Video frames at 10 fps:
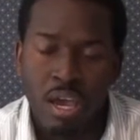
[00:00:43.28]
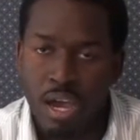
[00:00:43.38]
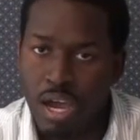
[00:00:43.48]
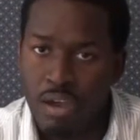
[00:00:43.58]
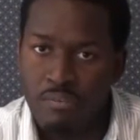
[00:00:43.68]

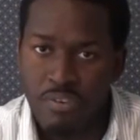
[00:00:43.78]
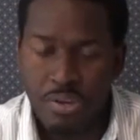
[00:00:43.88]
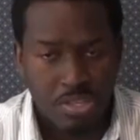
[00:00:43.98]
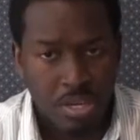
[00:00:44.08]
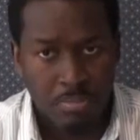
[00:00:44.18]
uh,
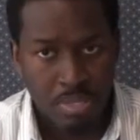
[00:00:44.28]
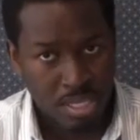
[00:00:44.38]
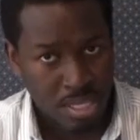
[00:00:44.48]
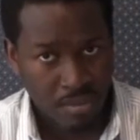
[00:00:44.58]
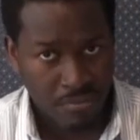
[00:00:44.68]
various
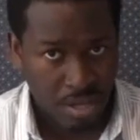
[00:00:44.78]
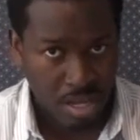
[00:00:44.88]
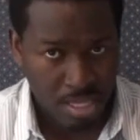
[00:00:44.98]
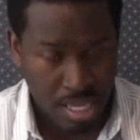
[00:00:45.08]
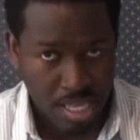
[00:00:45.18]
companies have
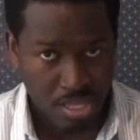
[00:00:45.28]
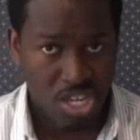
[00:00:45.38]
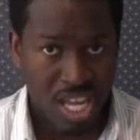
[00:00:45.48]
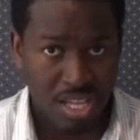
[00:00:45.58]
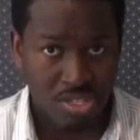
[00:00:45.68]
uh, taken the
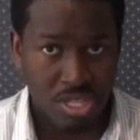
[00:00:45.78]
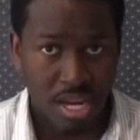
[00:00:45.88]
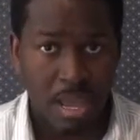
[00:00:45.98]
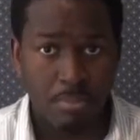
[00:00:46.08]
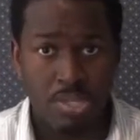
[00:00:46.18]
challenge that
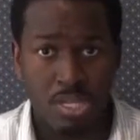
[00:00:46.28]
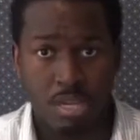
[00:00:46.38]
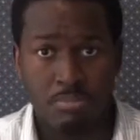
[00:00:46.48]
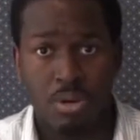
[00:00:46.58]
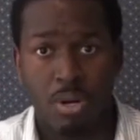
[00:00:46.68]
Amazon
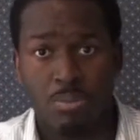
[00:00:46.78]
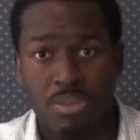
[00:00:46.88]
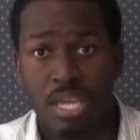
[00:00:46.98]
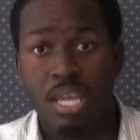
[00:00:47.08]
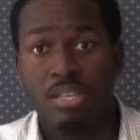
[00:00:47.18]
had brought up with
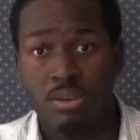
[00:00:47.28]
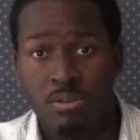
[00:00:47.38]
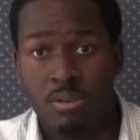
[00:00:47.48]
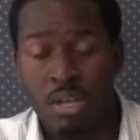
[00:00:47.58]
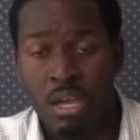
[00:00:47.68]
the
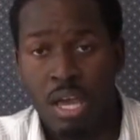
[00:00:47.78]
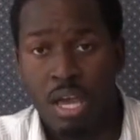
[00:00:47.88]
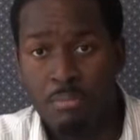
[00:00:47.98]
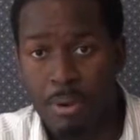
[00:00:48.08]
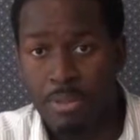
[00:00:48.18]
Kindle
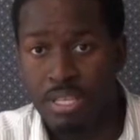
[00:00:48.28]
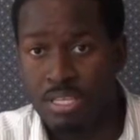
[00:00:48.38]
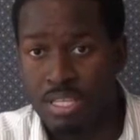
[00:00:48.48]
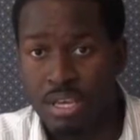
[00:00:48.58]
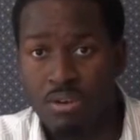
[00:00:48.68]
and by
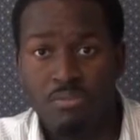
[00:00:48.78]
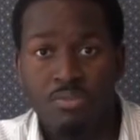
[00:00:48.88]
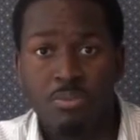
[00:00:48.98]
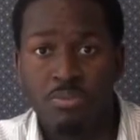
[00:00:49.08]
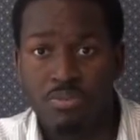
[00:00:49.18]
releasing their own
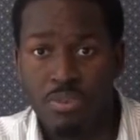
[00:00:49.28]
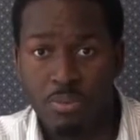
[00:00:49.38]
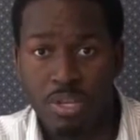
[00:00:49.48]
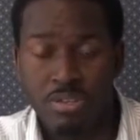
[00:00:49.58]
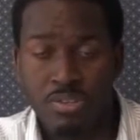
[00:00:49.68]
forms of
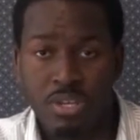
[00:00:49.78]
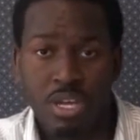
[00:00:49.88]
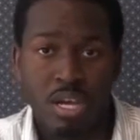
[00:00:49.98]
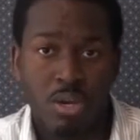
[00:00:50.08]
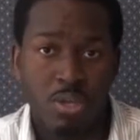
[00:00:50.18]
e-readers.
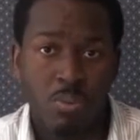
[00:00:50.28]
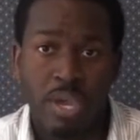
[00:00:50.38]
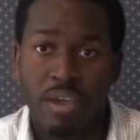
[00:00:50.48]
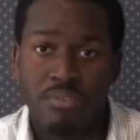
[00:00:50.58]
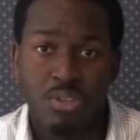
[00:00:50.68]
Uh, you know, we
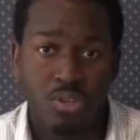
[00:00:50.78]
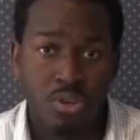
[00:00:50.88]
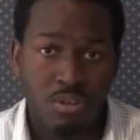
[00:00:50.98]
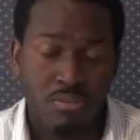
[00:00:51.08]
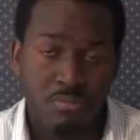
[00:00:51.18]
have the
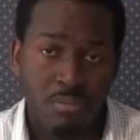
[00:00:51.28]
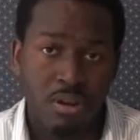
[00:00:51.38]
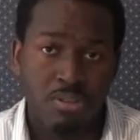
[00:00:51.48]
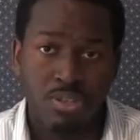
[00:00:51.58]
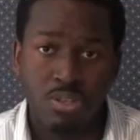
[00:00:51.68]
Nook from
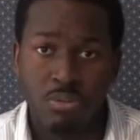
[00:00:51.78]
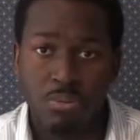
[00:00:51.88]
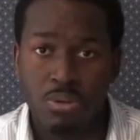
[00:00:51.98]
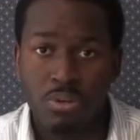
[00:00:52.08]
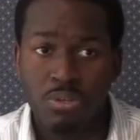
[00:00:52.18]
Barnes &
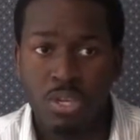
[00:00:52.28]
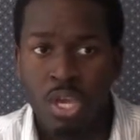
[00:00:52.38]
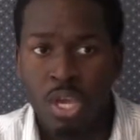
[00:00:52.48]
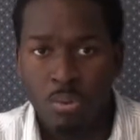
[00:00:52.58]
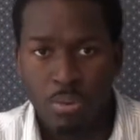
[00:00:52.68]
Noble.
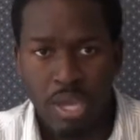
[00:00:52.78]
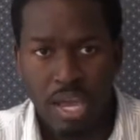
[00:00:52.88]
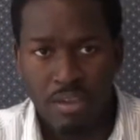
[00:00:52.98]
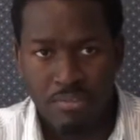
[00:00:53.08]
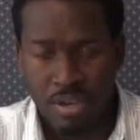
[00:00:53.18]
We
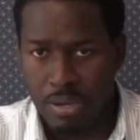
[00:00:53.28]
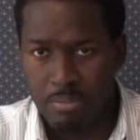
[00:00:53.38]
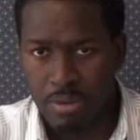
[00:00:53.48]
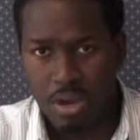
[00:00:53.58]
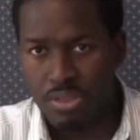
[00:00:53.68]
have
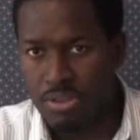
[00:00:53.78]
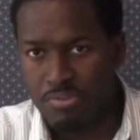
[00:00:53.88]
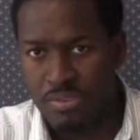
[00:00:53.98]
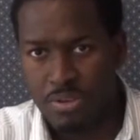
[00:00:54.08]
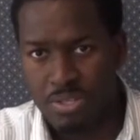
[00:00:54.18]
um, other
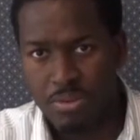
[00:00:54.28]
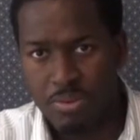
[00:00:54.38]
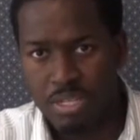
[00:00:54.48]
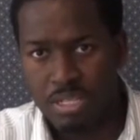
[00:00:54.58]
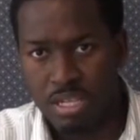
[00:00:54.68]
various
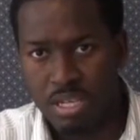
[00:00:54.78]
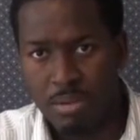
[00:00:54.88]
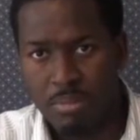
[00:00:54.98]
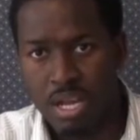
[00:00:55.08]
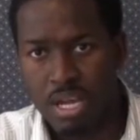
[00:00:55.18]
e-readers that are
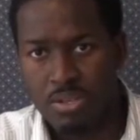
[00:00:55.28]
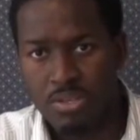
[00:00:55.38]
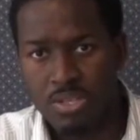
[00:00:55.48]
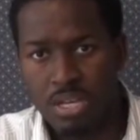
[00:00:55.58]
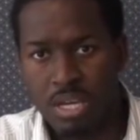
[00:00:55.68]
coming
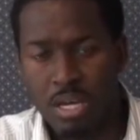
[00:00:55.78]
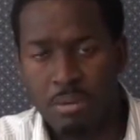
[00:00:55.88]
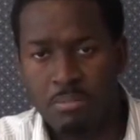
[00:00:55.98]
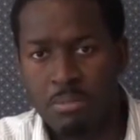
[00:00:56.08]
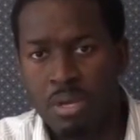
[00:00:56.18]
out.
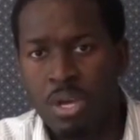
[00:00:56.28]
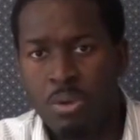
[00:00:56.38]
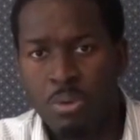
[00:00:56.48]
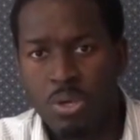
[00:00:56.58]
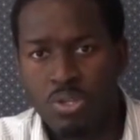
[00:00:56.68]
Um,
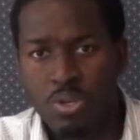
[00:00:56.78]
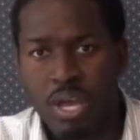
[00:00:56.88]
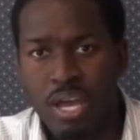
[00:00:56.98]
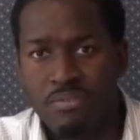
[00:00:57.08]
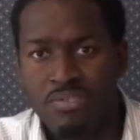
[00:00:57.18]
we also
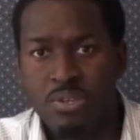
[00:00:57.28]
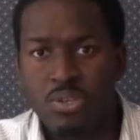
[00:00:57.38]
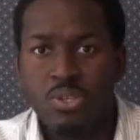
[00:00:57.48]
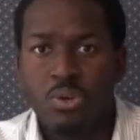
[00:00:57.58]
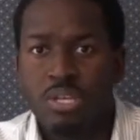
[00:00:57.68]
have, you know,
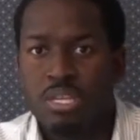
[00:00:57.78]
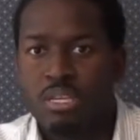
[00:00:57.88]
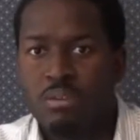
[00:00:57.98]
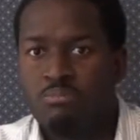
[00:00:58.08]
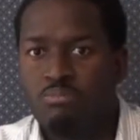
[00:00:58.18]

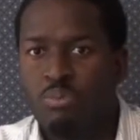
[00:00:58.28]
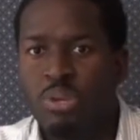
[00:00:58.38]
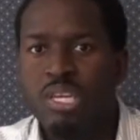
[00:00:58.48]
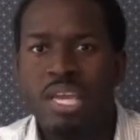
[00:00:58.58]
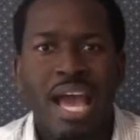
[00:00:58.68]
Sony
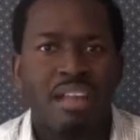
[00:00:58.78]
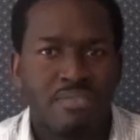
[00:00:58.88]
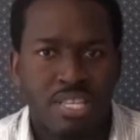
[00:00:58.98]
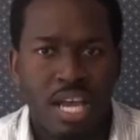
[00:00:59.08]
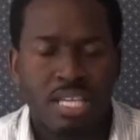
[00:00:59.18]

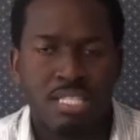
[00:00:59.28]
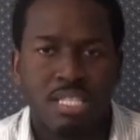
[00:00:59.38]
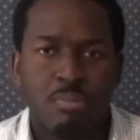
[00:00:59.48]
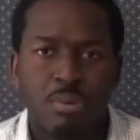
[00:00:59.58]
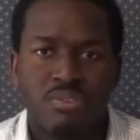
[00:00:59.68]
re-advertising
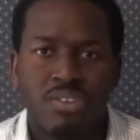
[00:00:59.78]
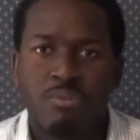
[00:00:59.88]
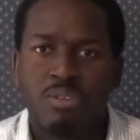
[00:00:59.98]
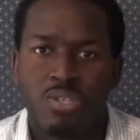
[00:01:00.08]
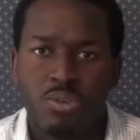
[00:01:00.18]
Stephanie's
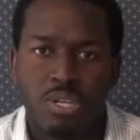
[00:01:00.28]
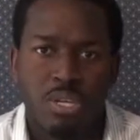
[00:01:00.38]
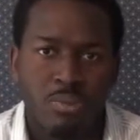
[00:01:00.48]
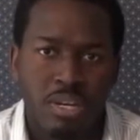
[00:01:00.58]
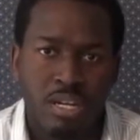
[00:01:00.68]
game with Sony
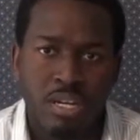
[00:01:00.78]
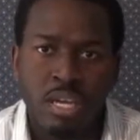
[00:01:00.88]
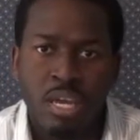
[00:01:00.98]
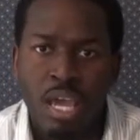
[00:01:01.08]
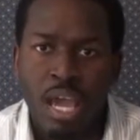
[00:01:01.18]
e-reader.
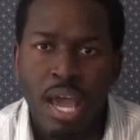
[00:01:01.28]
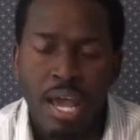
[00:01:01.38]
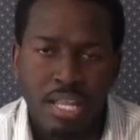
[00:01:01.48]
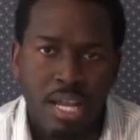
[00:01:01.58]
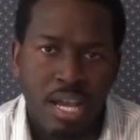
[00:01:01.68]

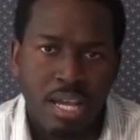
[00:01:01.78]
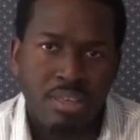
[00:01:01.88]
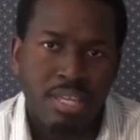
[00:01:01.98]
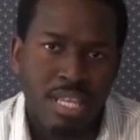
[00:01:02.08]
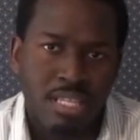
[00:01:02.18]
And uh, I
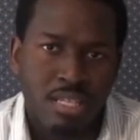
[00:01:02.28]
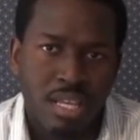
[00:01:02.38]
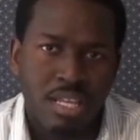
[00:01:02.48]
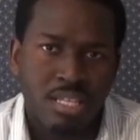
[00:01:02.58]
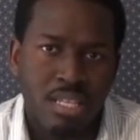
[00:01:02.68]
think that's
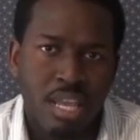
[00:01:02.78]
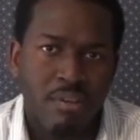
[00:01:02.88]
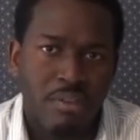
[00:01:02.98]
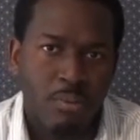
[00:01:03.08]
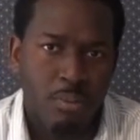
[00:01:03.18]
uh, that's an
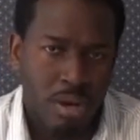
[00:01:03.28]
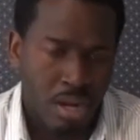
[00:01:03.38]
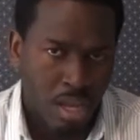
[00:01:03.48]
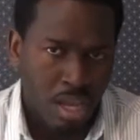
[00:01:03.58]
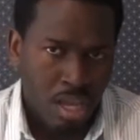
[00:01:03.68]
area where